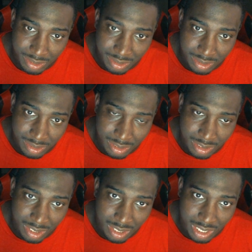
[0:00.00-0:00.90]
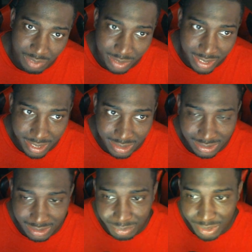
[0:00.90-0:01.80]
If we get
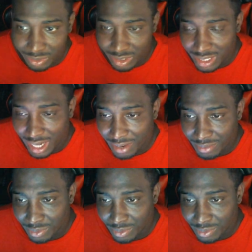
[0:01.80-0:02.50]
something on the ninth